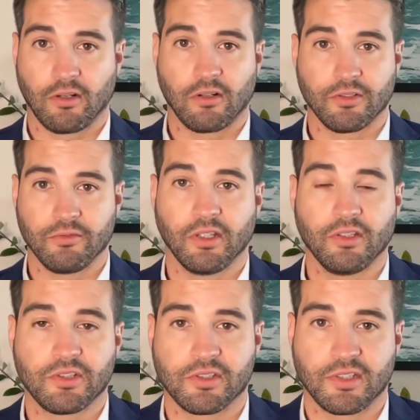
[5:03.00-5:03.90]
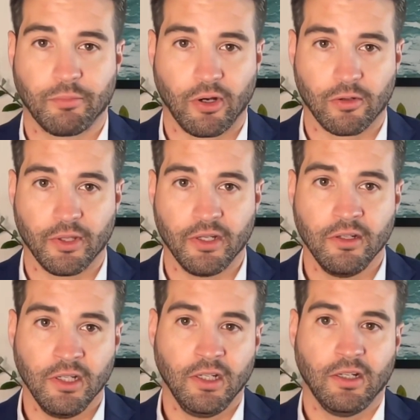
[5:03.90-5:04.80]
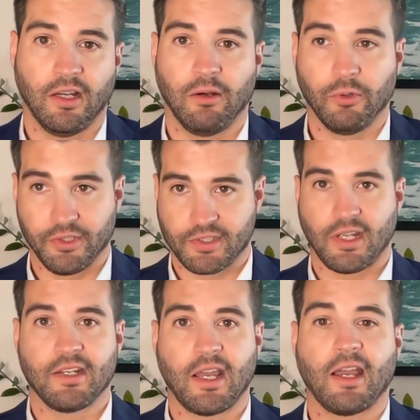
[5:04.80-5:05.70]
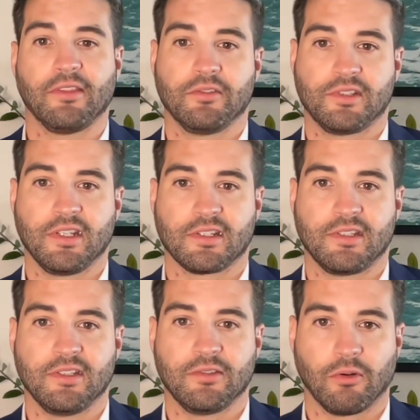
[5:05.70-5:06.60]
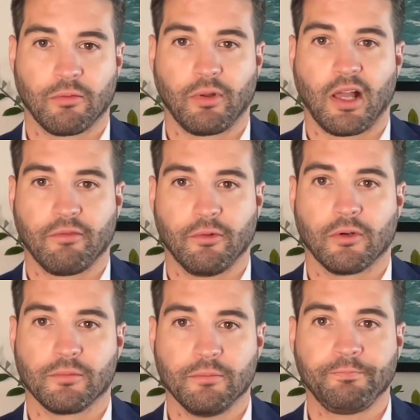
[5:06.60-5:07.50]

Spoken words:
due diligence department, we'll decide to add those DST to our platform.